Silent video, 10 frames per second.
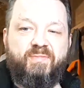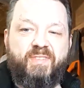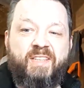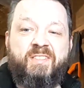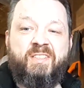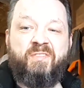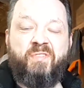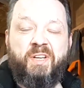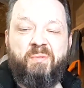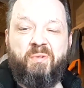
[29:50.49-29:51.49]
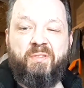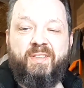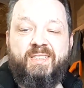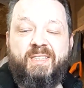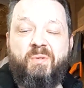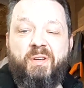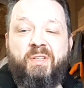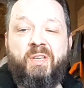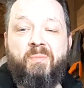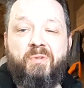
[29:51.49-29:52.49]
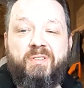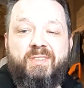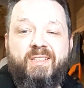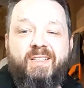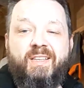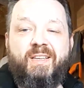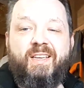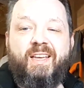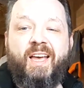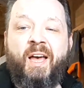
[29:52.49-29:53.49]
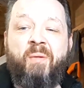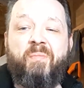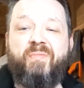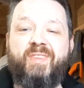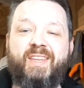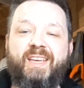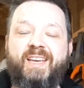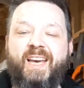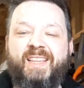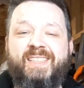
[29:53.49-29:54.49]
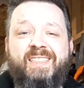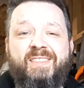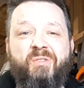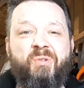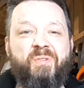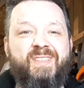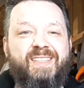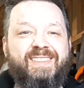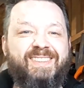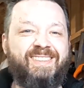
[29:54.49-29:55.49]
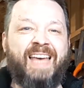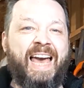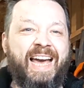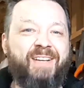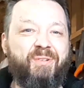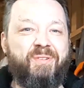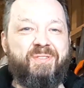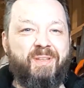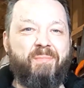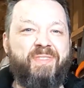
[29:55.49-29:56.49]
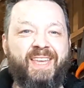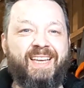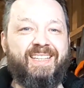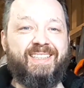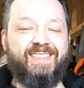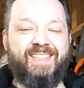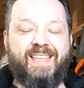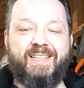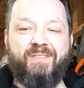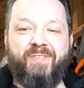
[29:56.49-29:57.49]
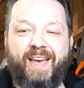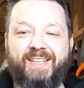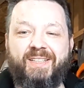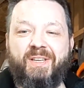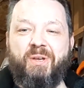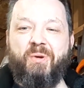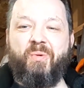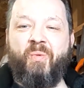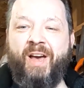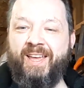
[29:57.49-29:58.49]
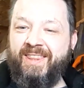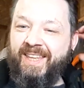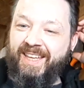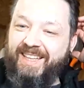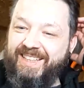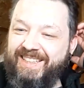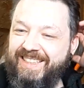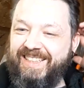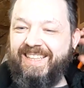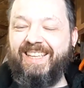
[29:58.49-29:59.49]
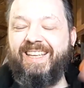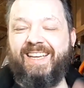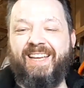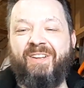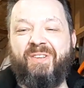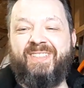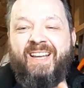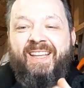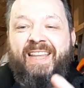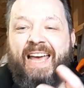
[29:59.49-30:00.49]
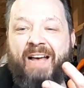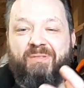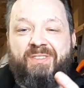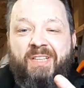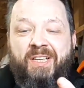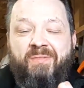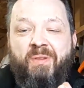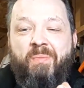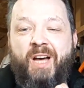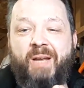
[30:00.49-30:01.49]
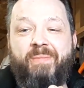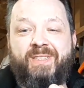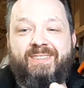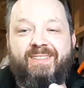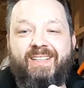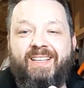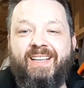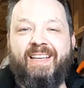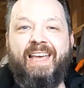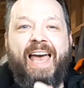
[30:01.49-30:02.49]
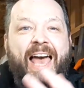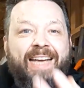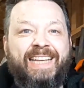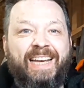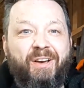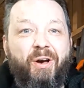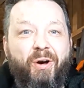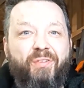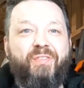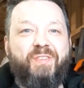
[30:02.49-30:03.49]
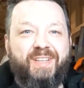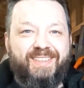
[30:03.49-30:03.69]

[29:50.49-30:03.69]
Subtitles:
This is a funny one. This is quite humorous. I think this is called Sag or something to that effect, where it looks like the outside of the pipe is hanging off